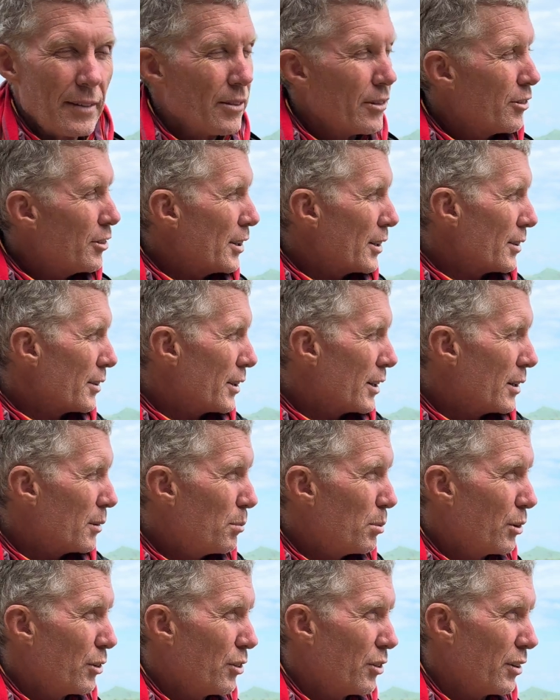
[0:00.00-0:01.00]
settled in the
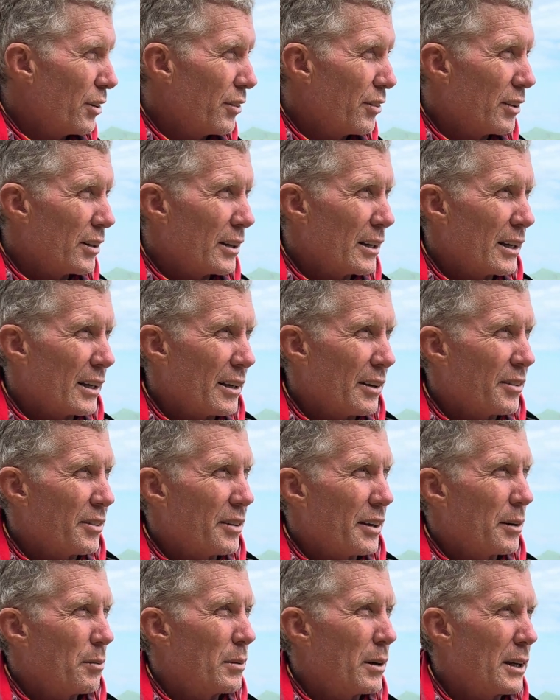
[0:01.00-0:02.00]
bushes, and like I
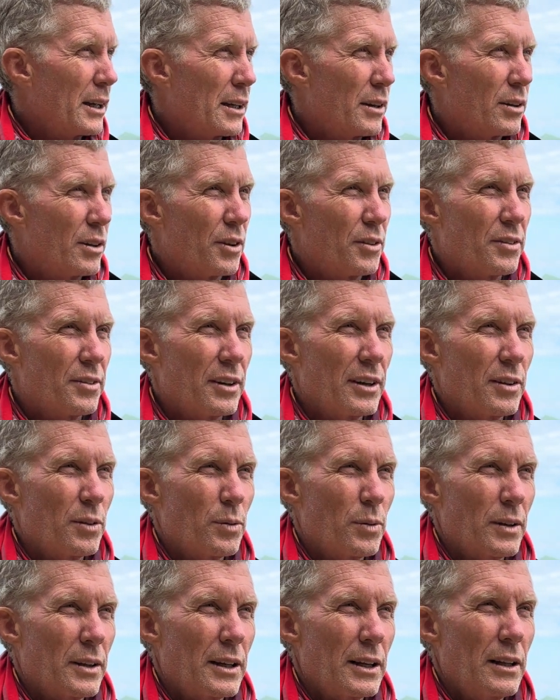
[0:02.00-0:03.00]
say, many in those days
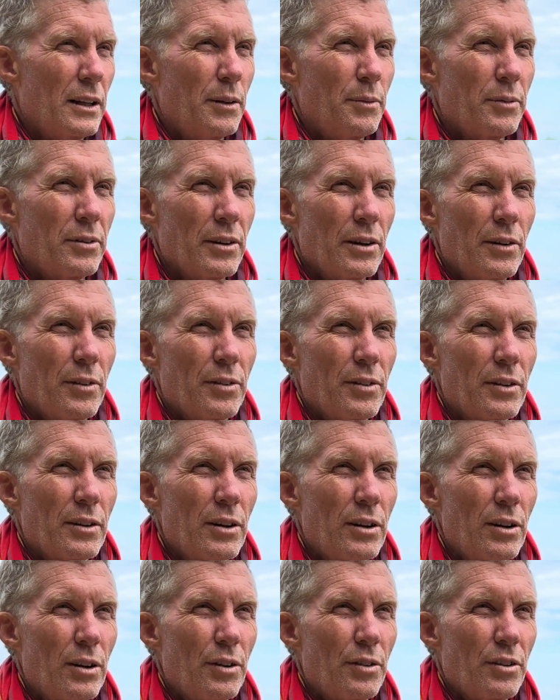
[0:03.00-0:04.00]
would kill themselves in the
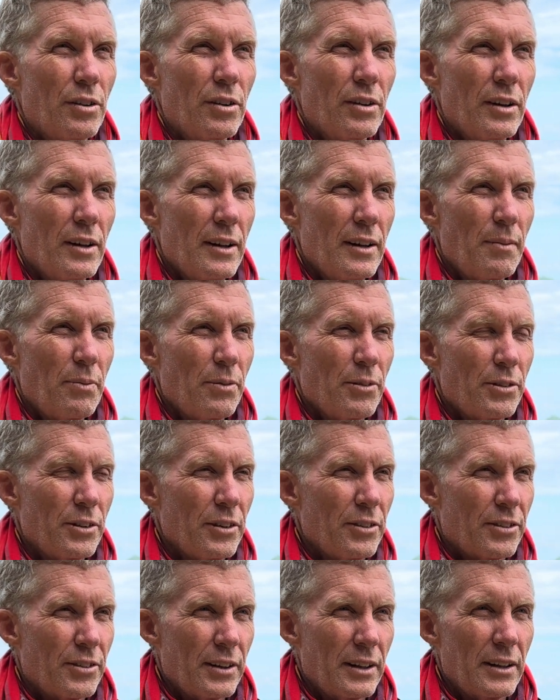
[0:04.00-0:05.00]
lodge.
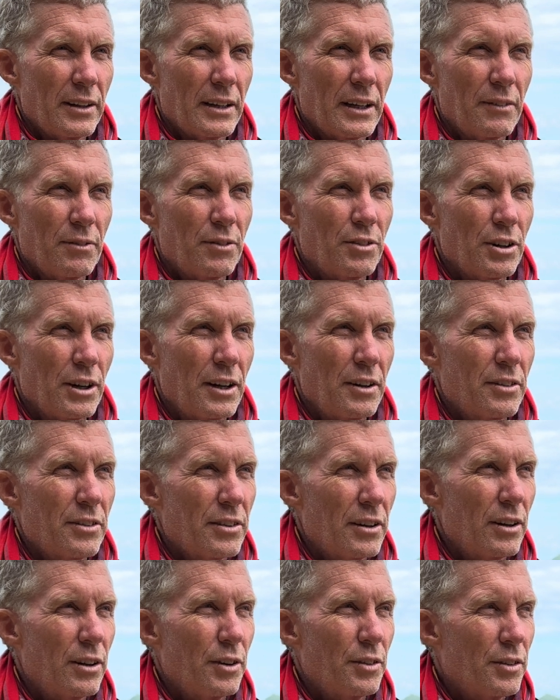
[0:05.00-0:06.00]
Since then they've changed
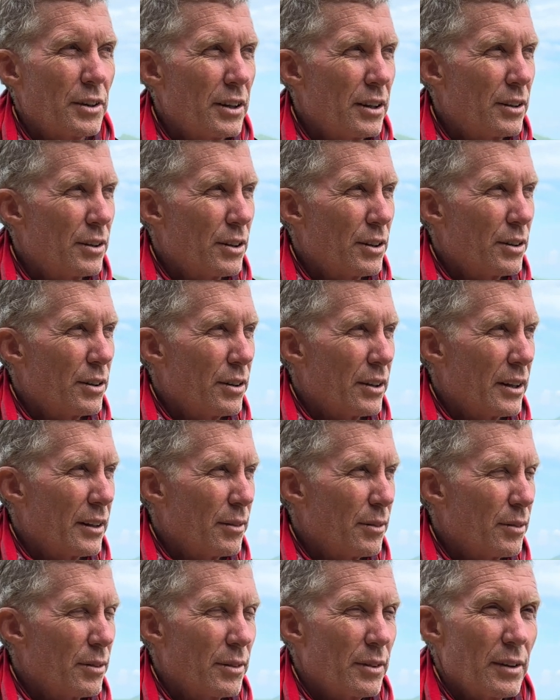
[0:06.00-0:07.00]
the lodge kidogo,
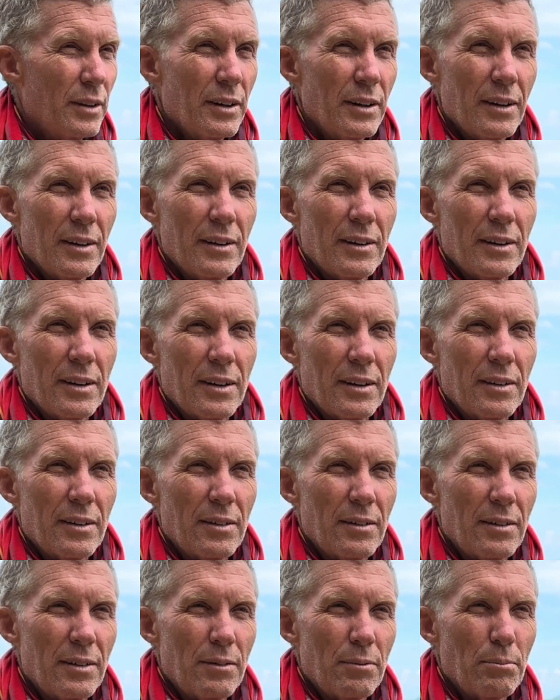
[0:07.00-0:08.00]
they've
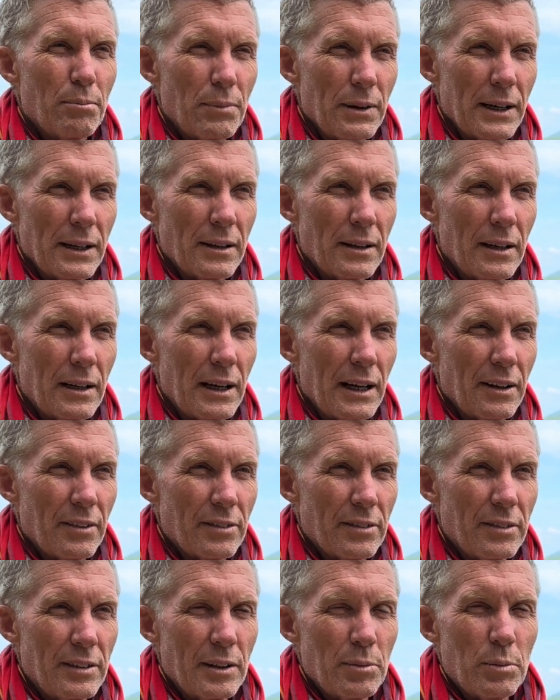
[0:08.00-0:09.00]
made the lights
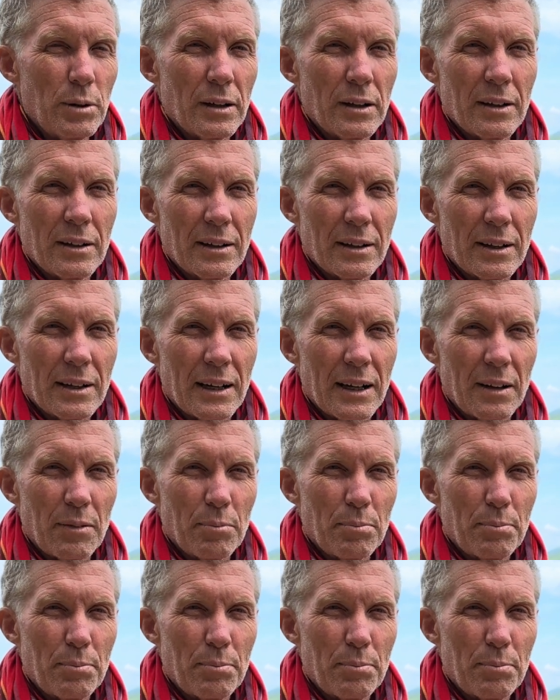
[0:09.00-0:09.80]
dimmer and